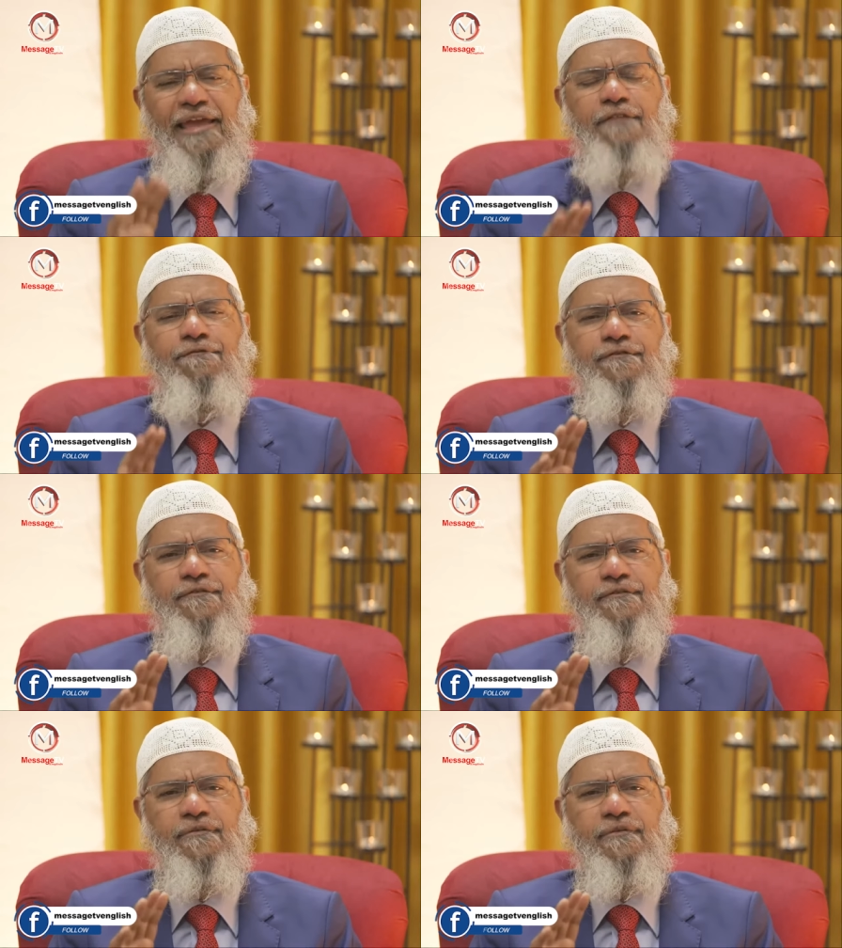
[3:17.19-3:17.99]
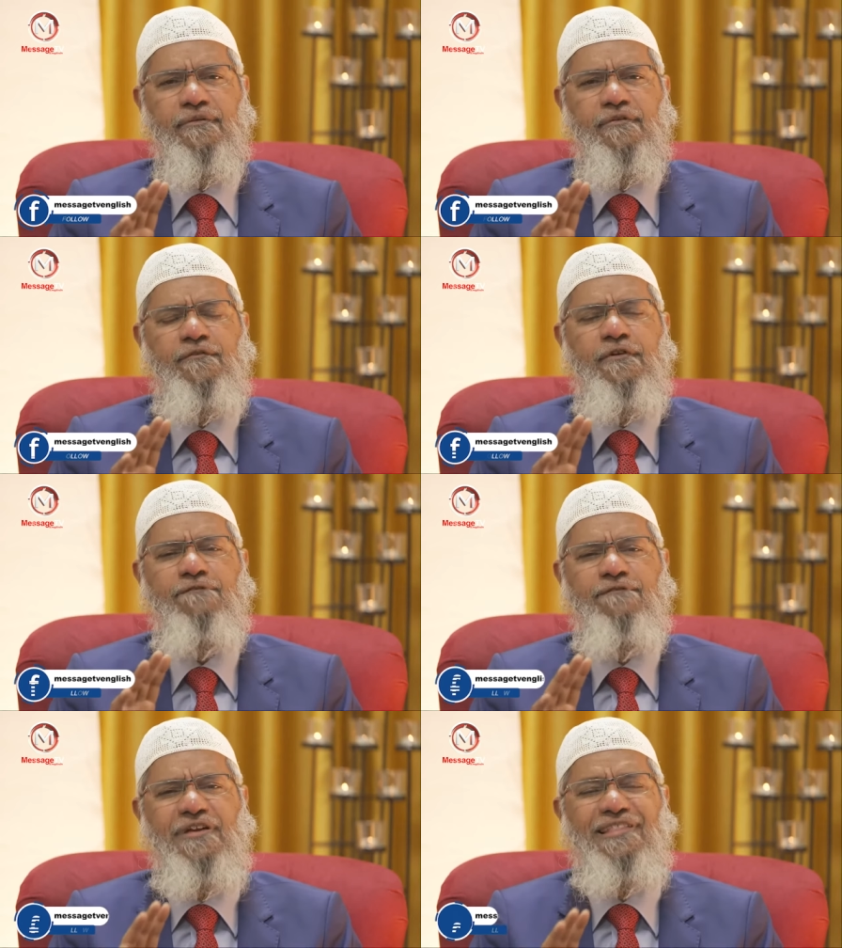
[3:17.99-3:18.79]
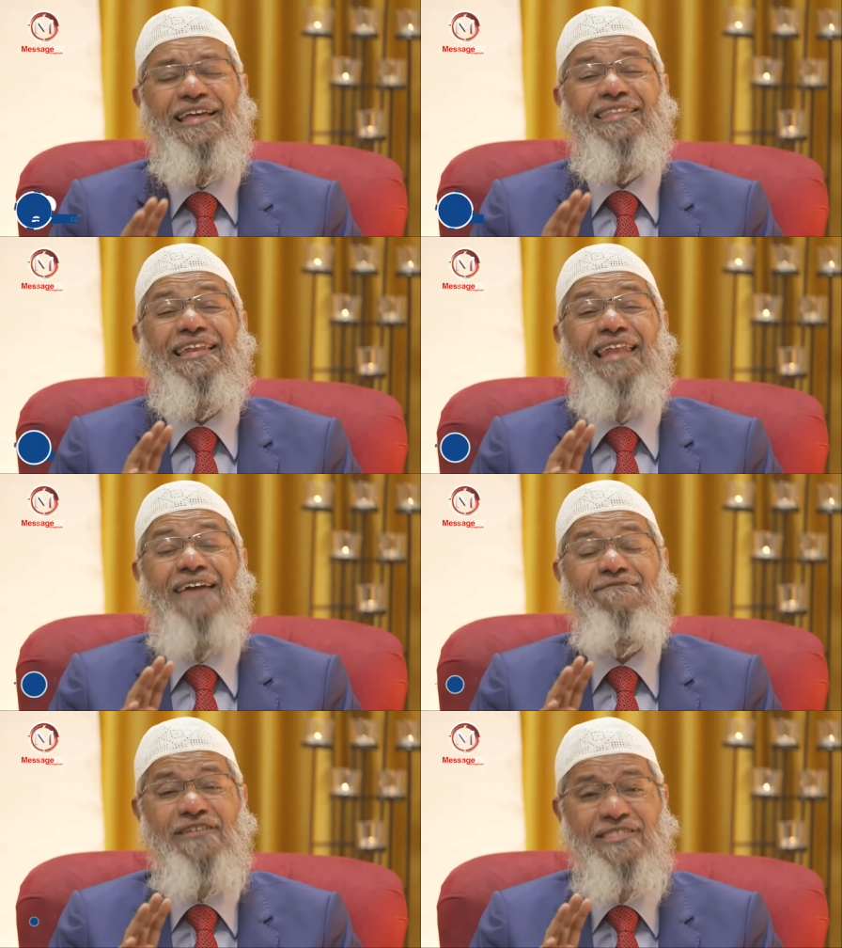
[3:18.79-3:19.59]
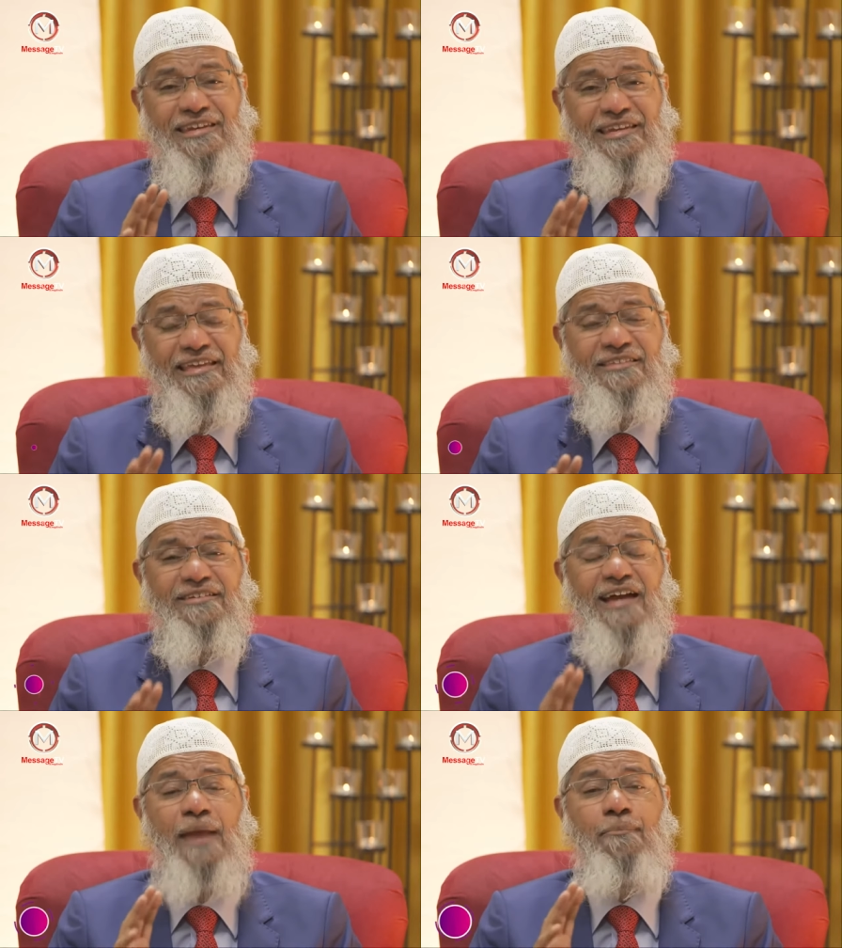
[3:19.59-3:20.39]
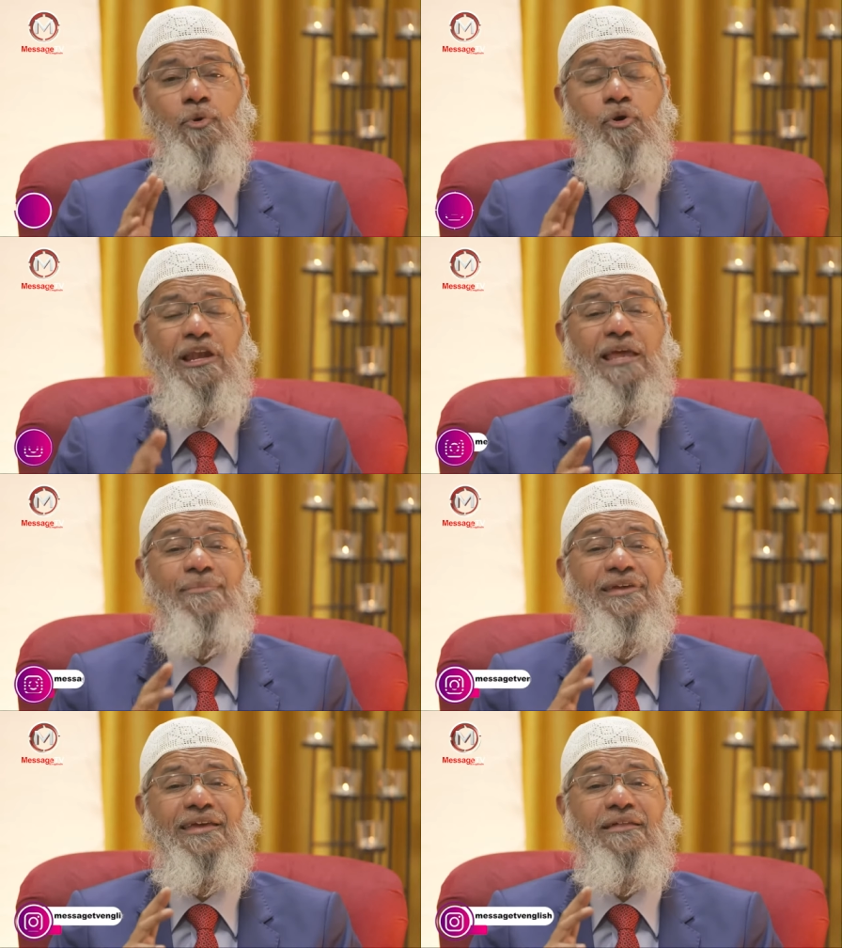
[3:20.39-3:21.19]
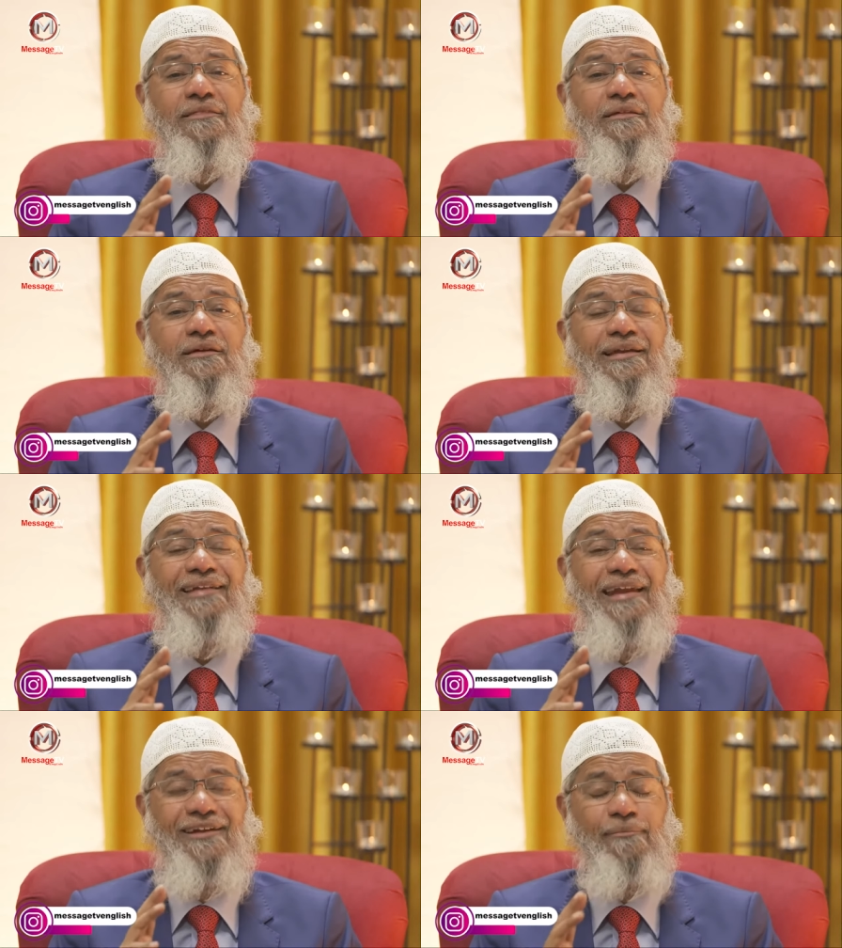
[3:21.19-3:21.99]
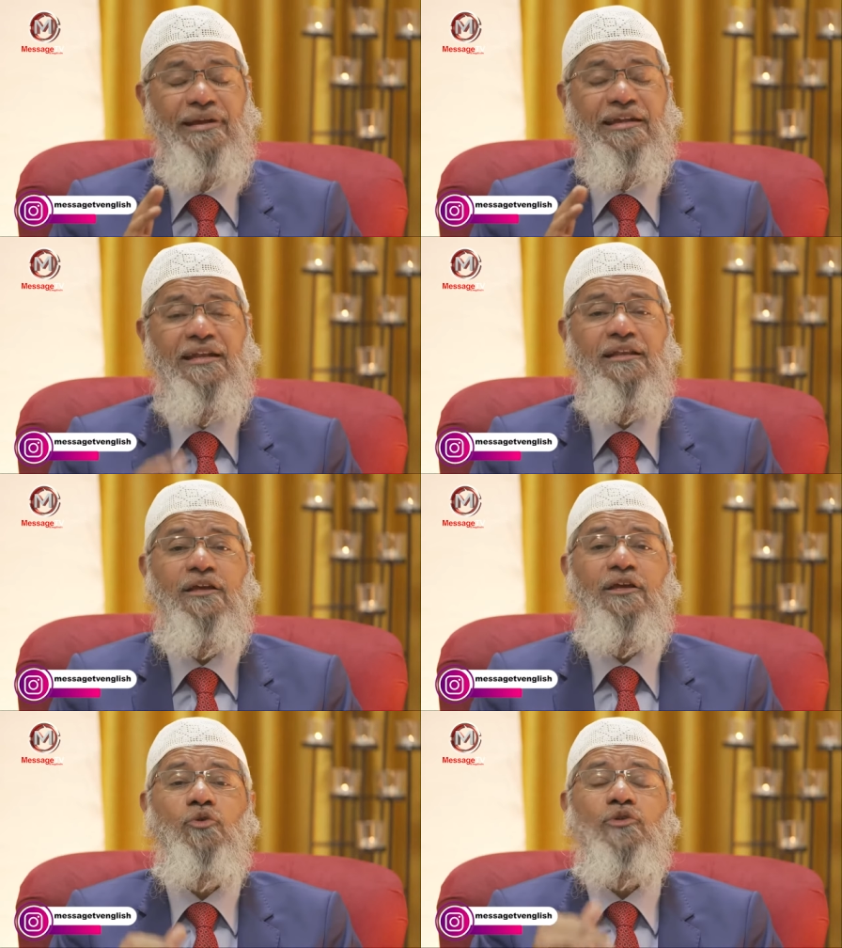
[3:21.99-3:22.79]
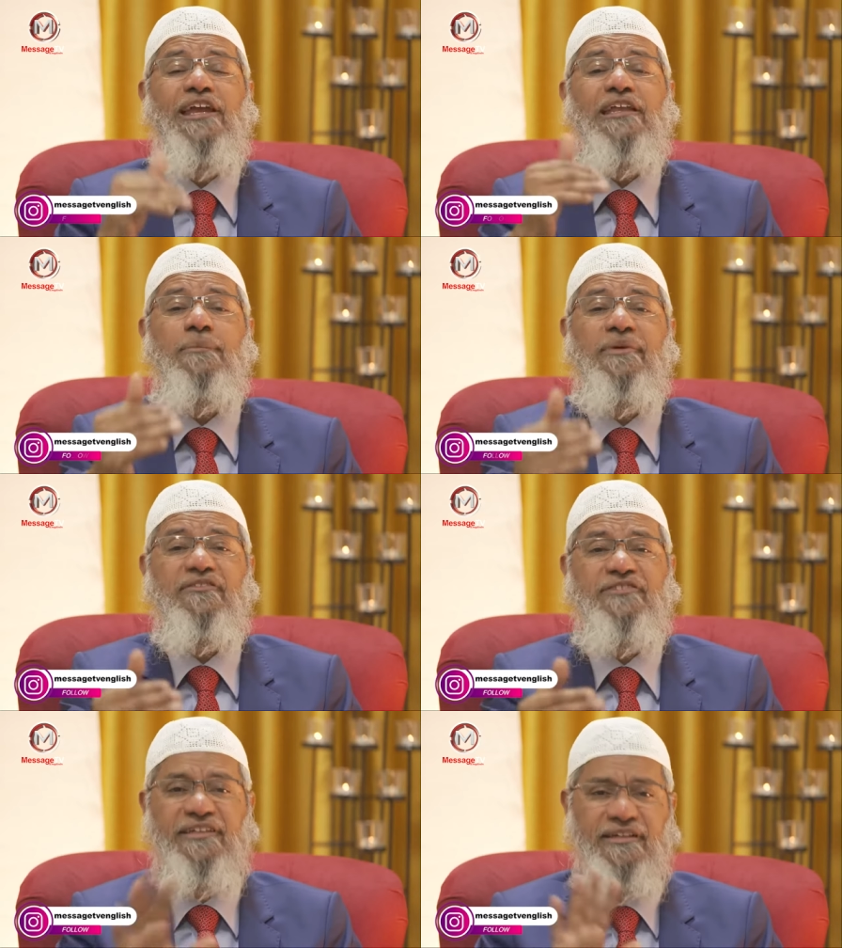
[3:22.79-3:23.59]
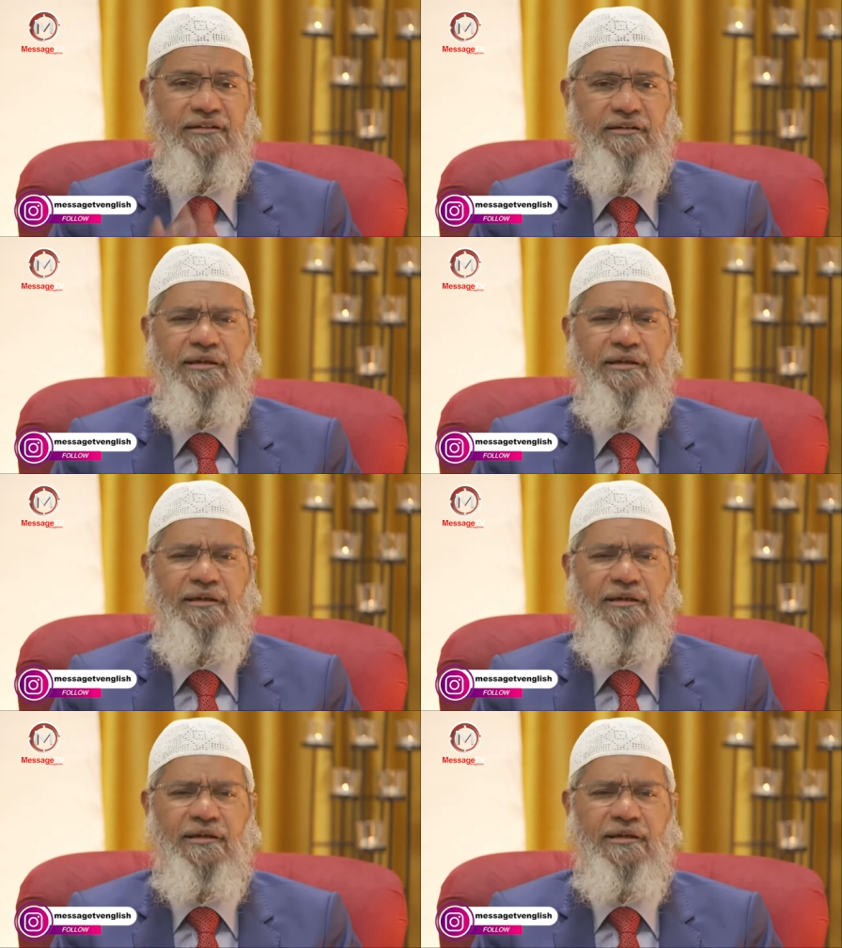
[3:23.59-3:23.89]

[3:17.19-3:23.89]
If you feel that the life is in danger and proclaiming is detrimental, you can keep it a secret.